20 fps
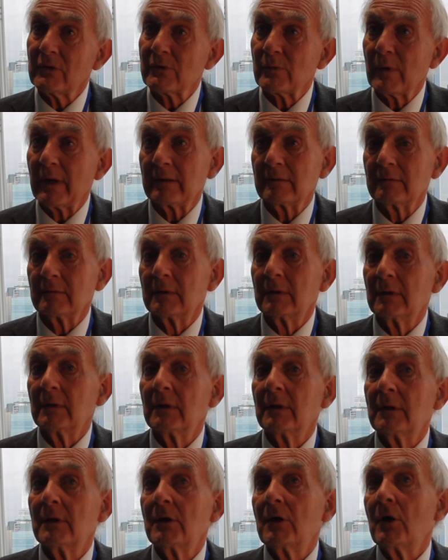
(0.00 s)
as well.
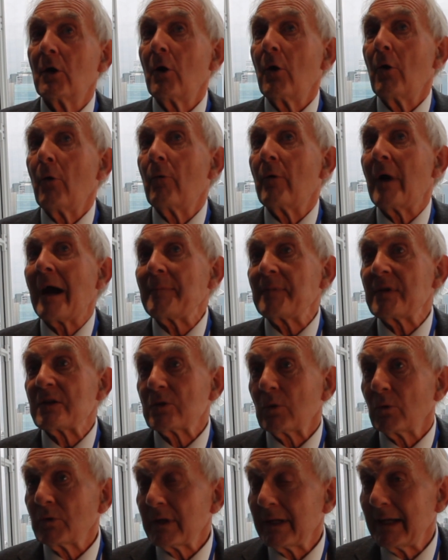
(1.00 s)
Wrap this
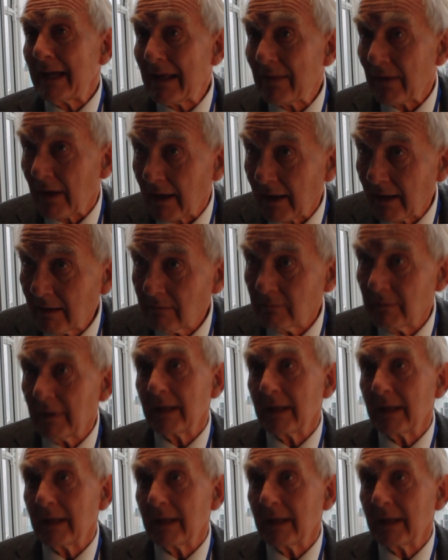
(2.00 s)
all together